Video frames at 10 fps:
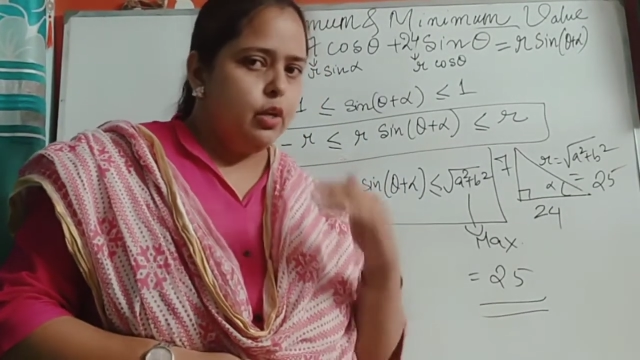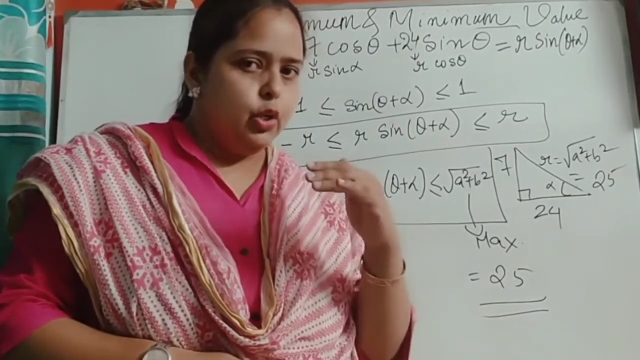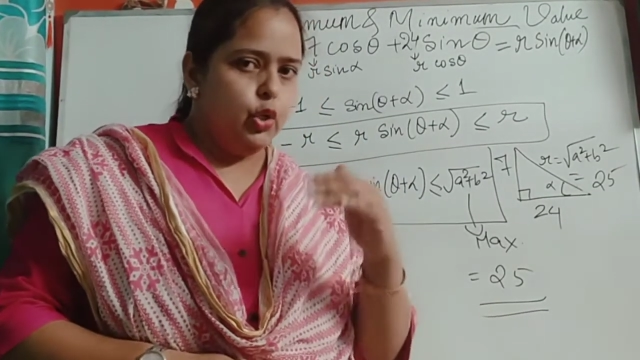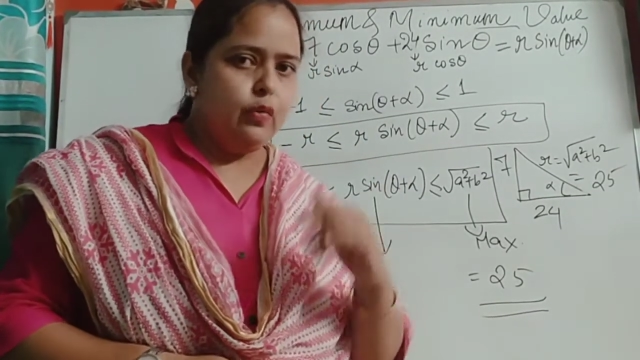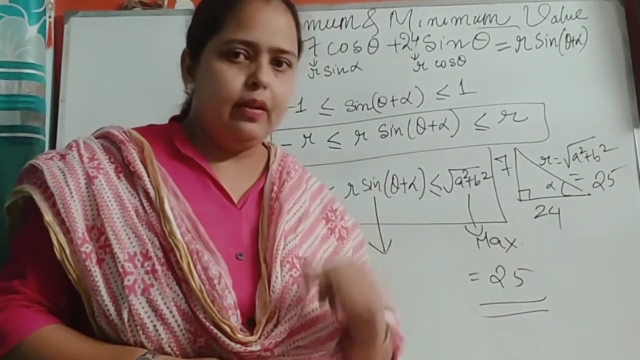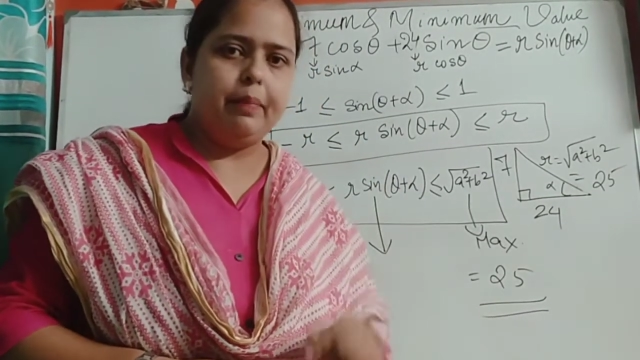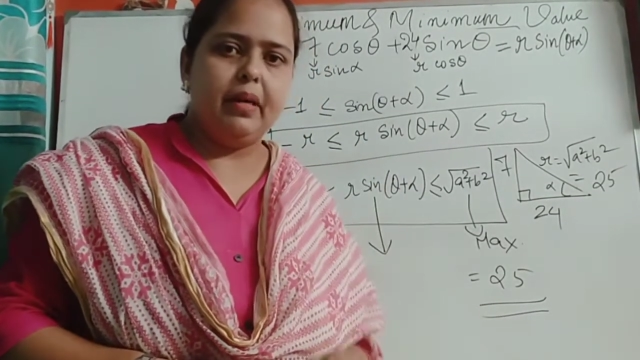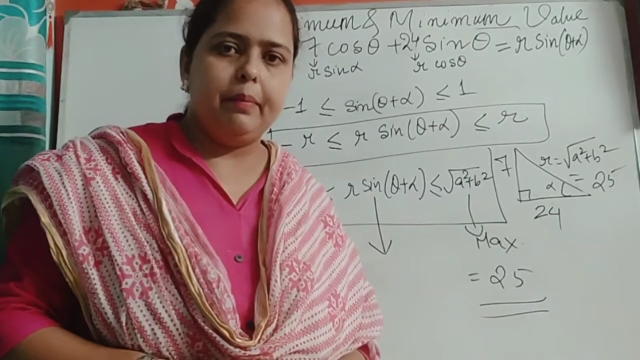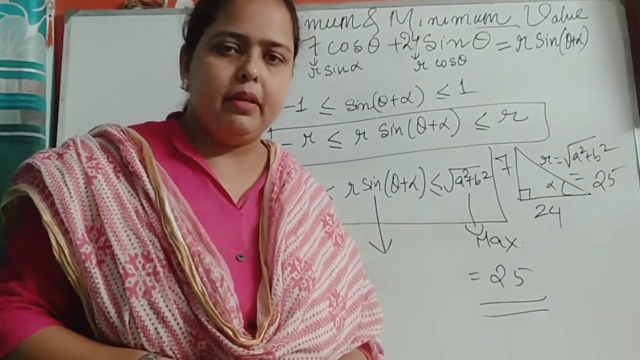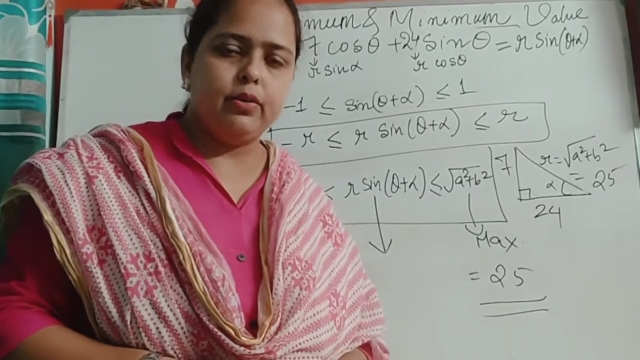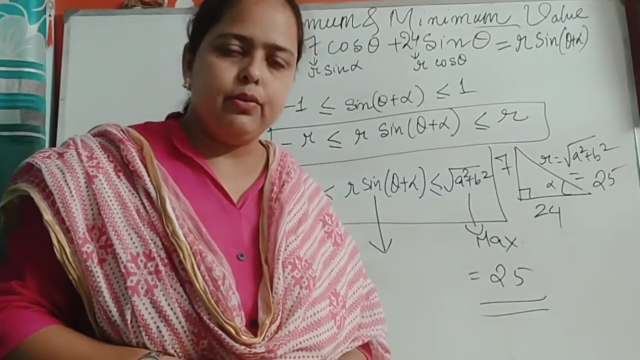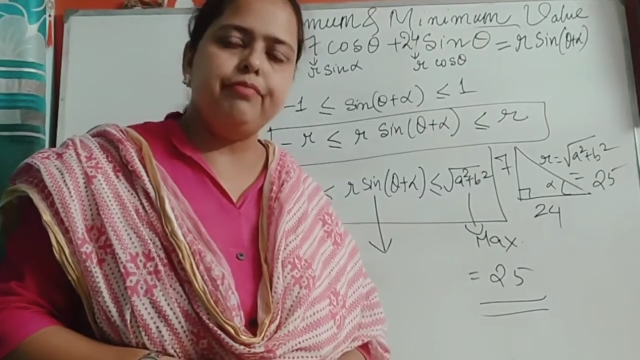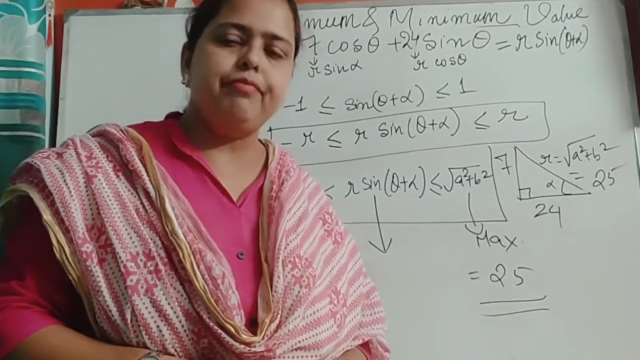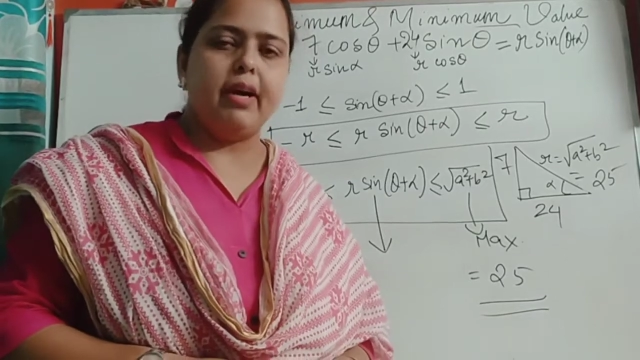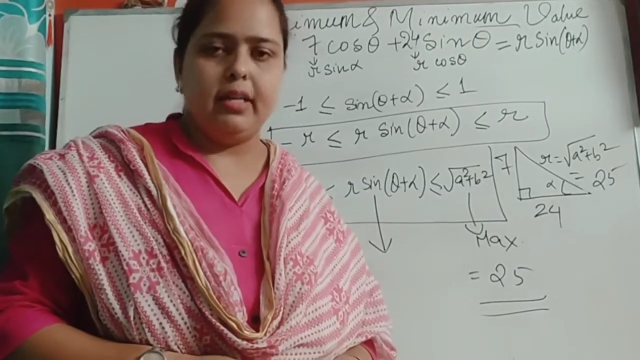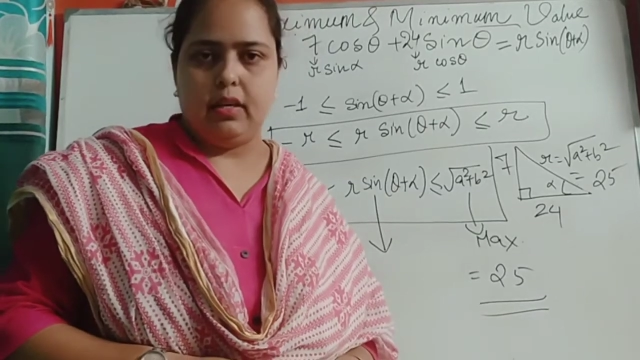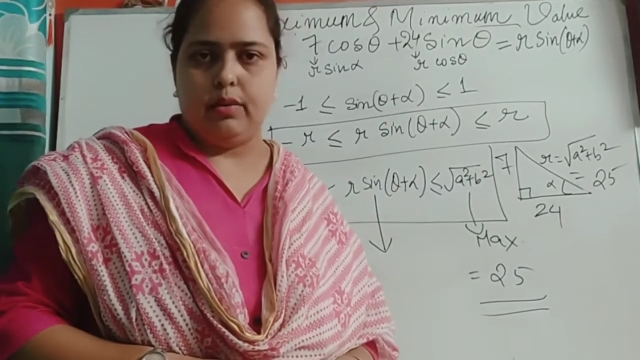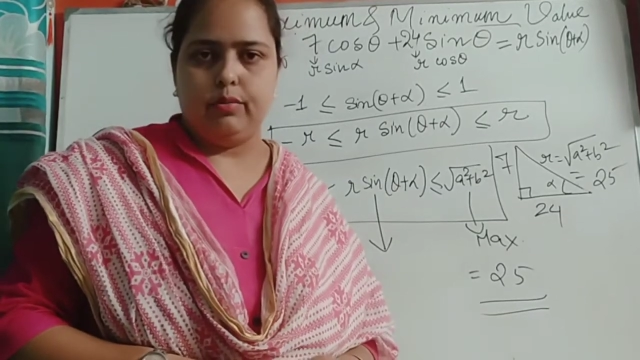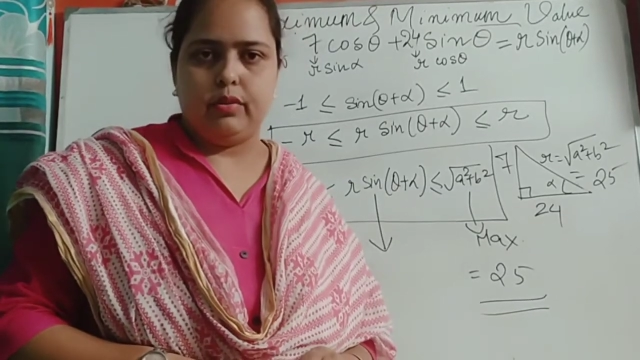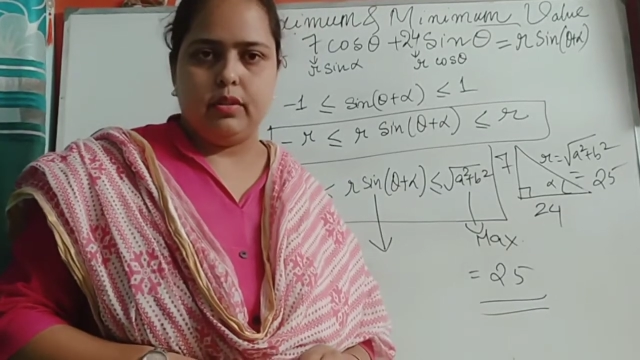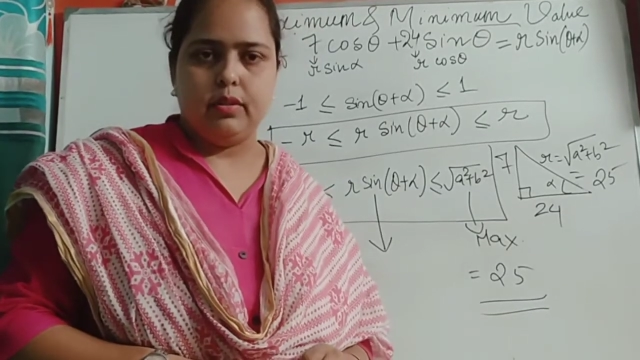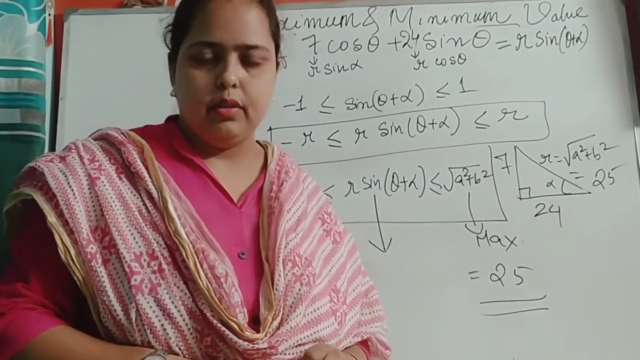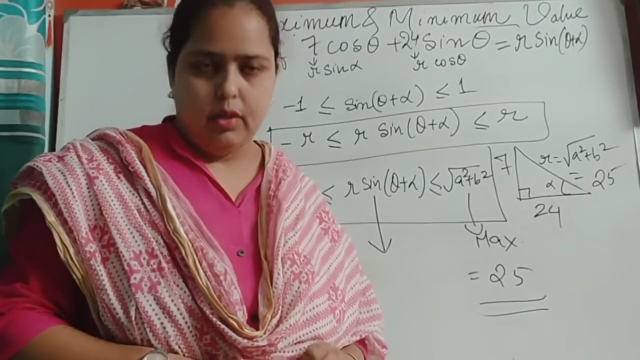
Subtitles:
you will be able to find out.